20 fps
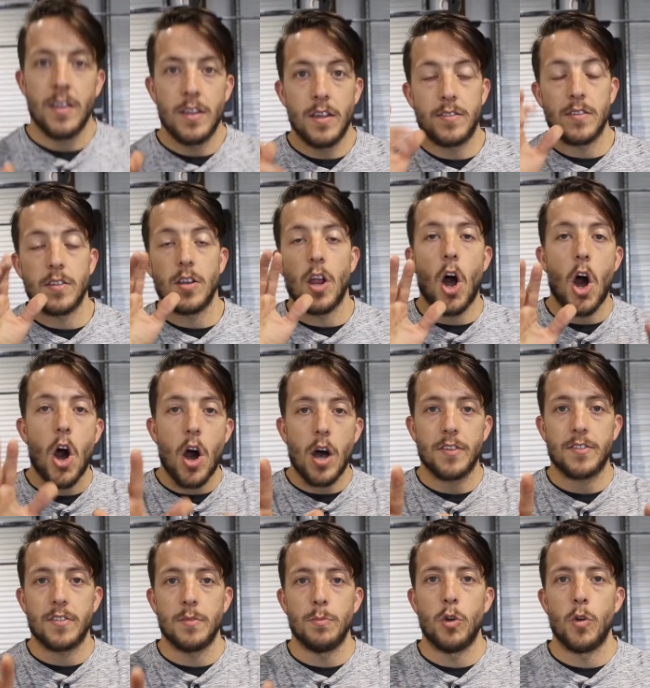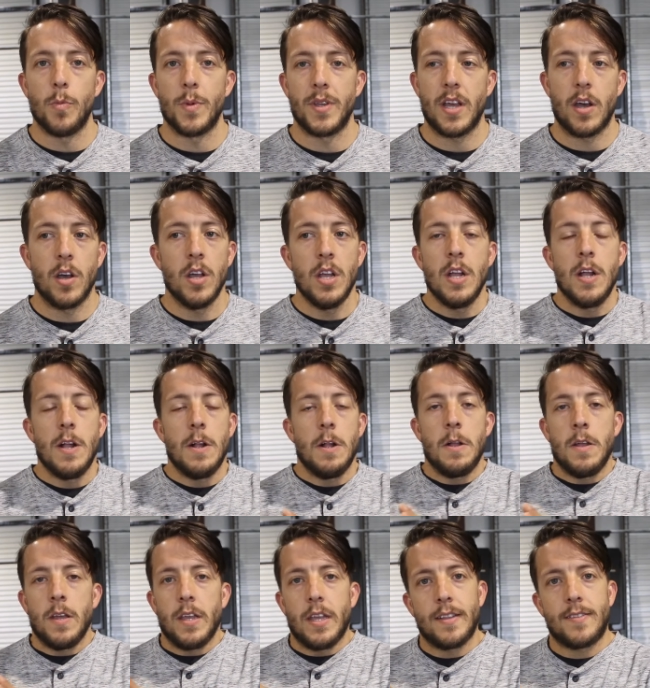This is an awesome movement. Now,
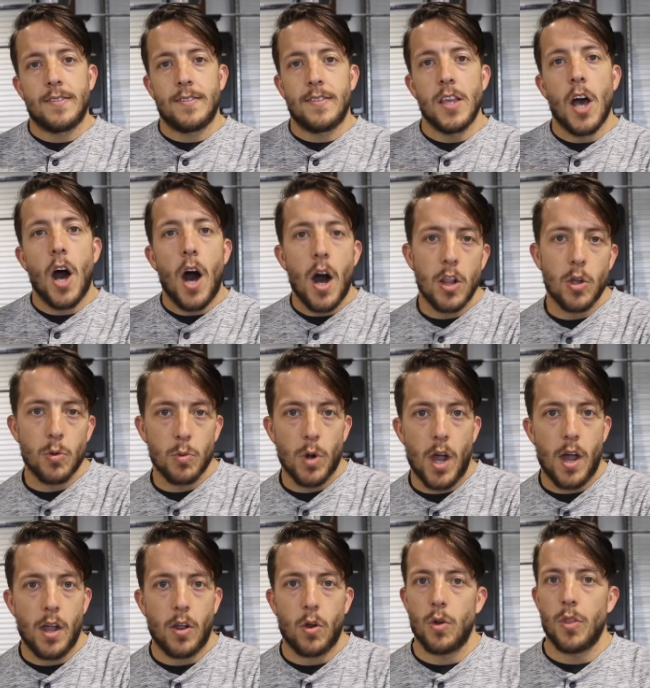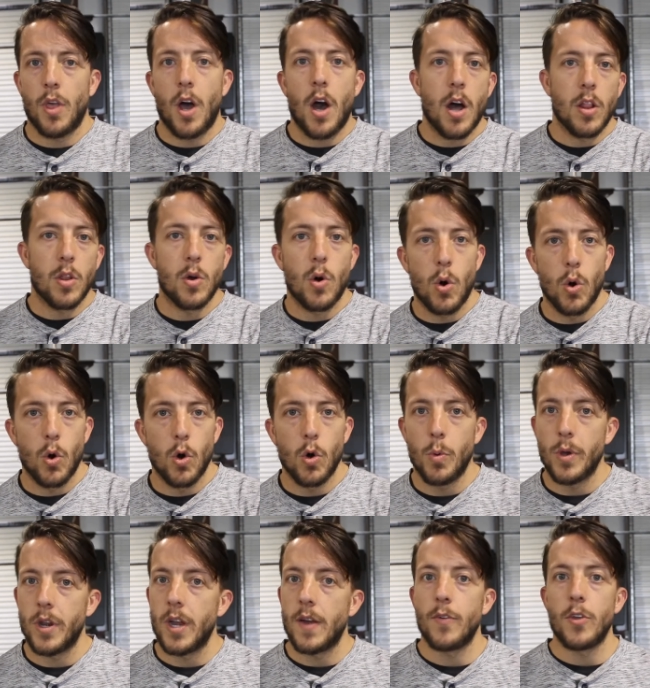it's the hollow rock or the hollow hold,
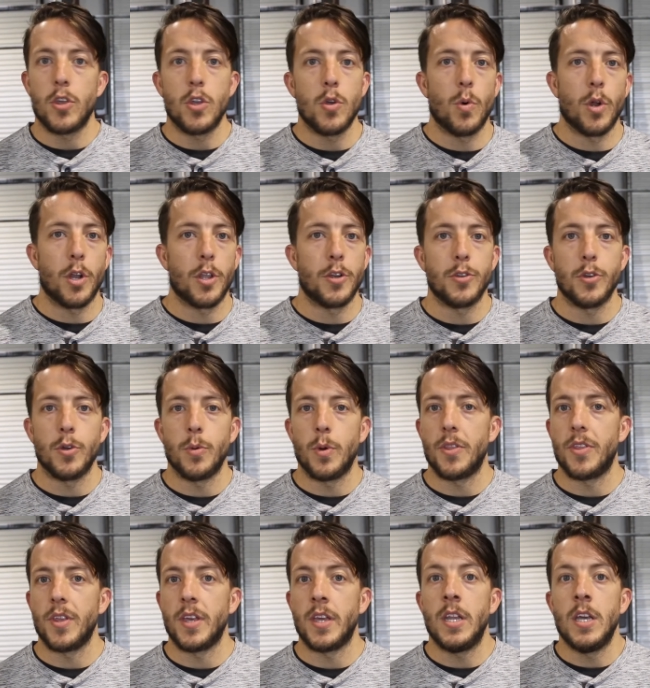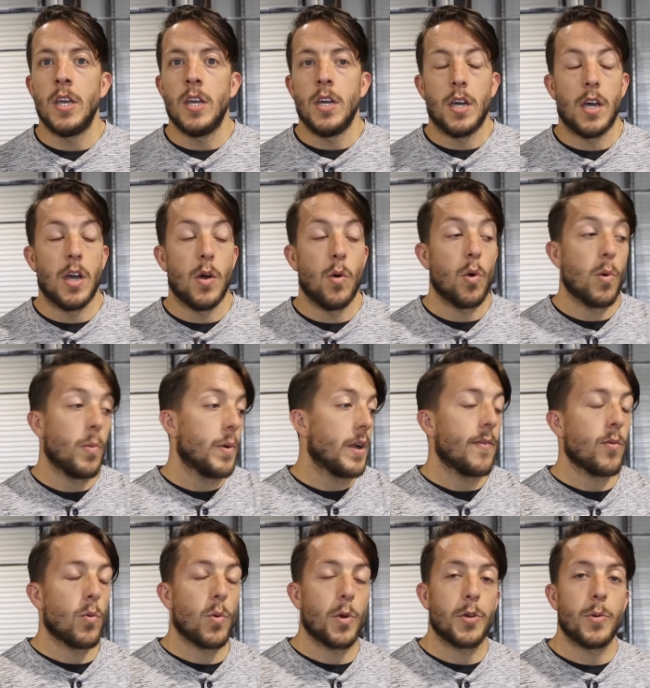whatever you want to do with it, uh, or
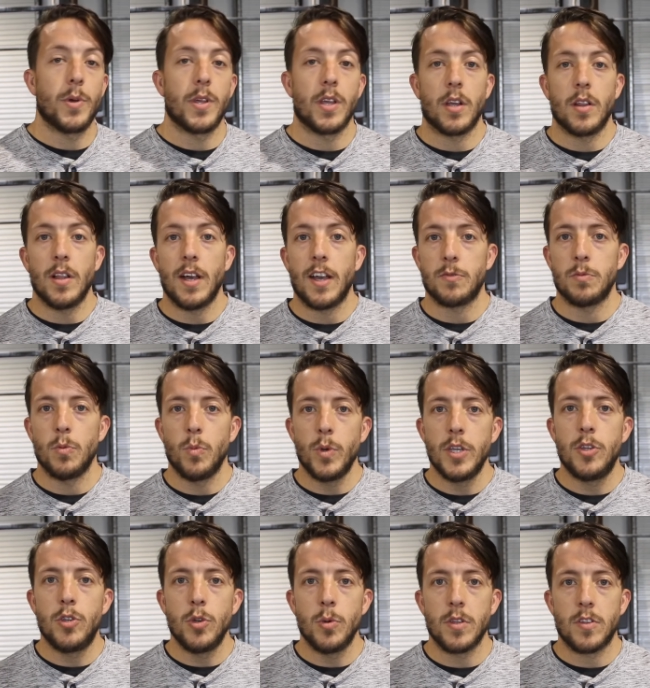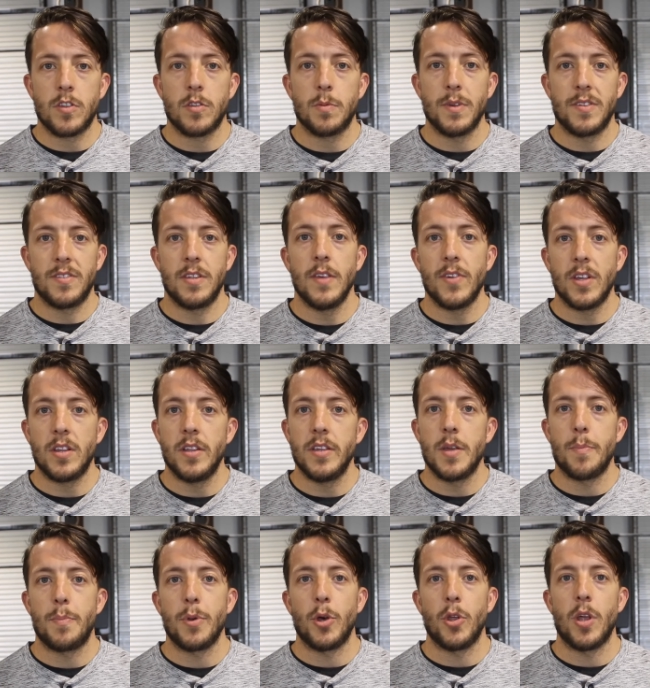whatever we're doing in class. But we do it specifically
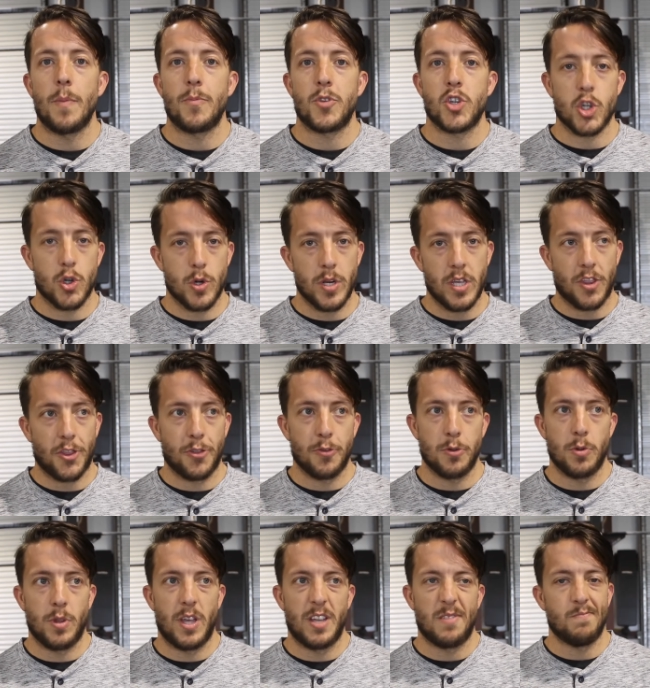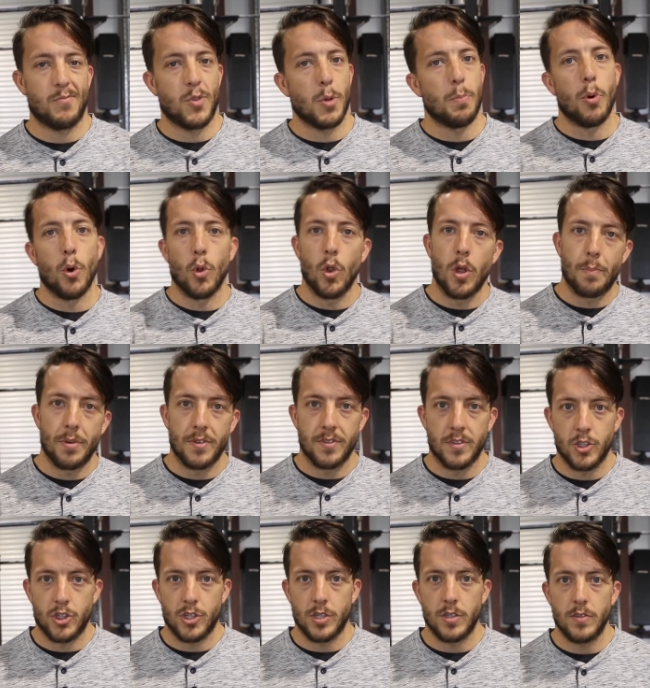to build up strength through like the pull up
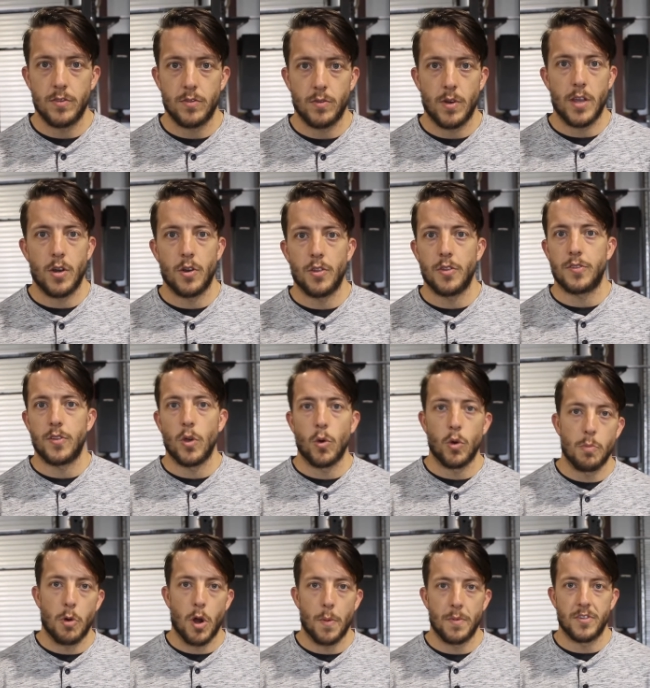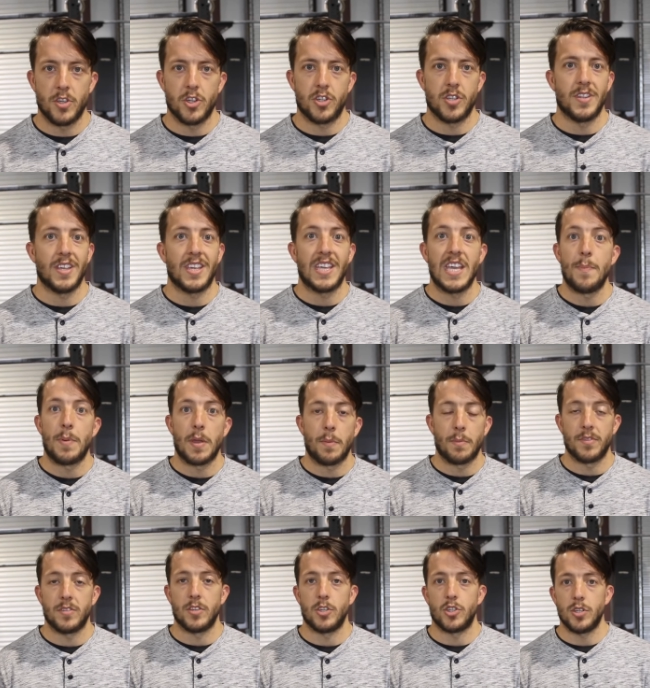positions, right? Or the toes to bar position, the kipping
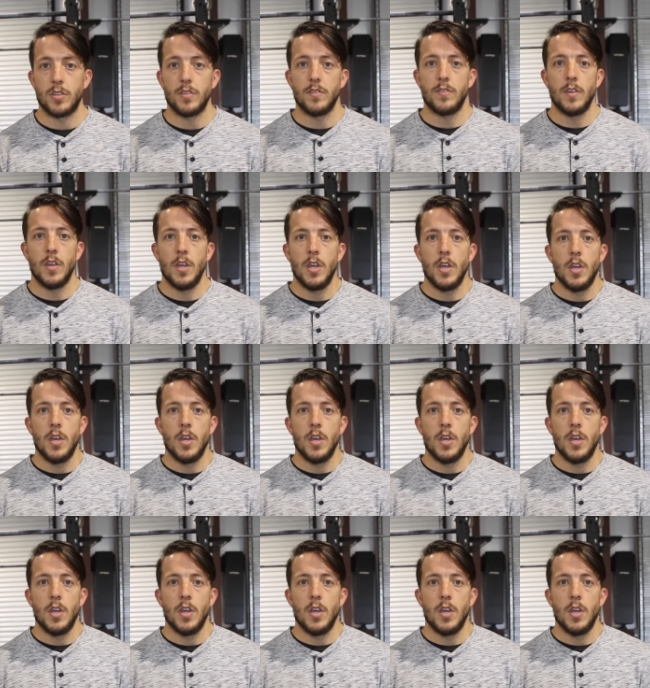positions,